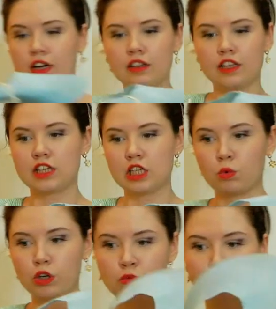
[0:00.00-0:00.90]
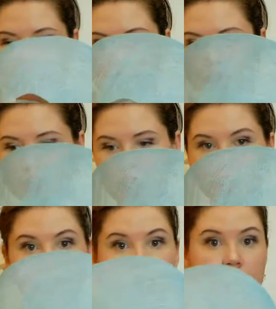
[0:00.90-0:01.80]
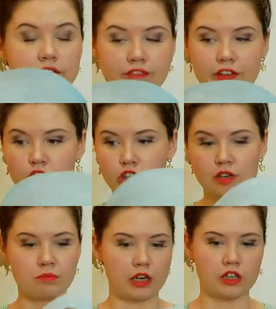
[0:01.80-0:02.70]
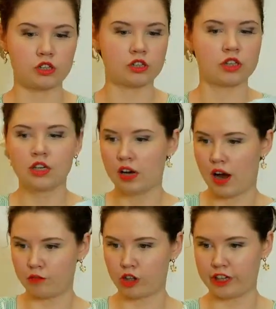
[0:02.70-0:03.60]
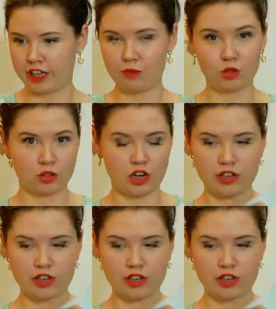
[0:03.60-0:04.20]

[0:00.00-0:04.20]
this is what you missed. Again, I didn't finish it because I'm trying to keep to a tight